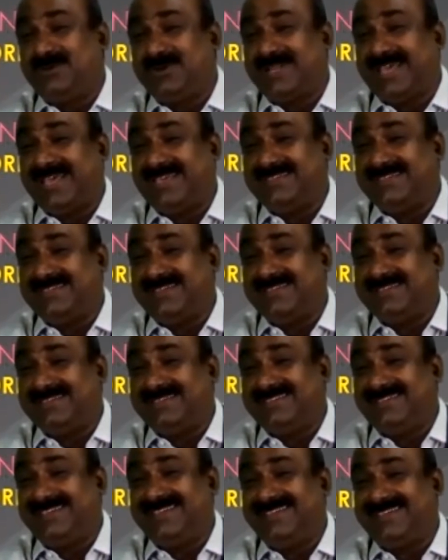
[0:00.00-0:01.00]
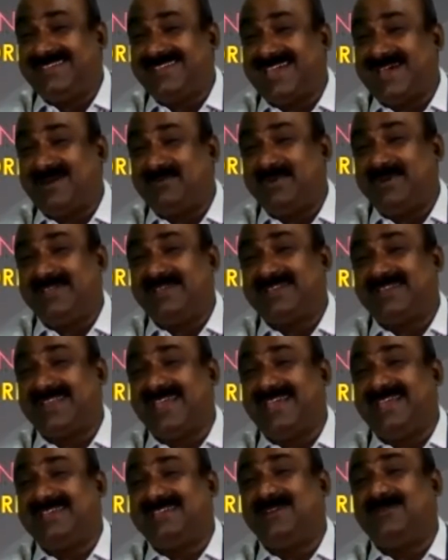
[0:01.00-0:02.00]
your eyes and see it happening
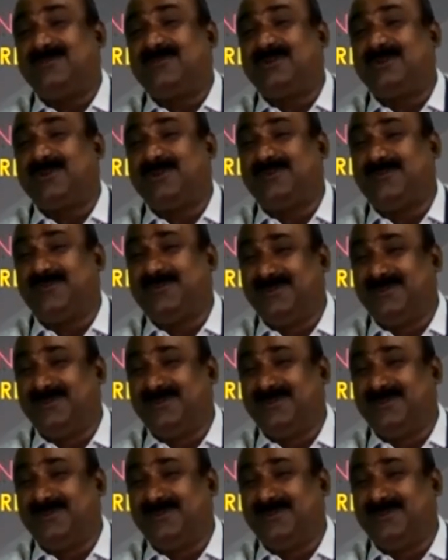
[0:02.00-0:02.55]
right in front of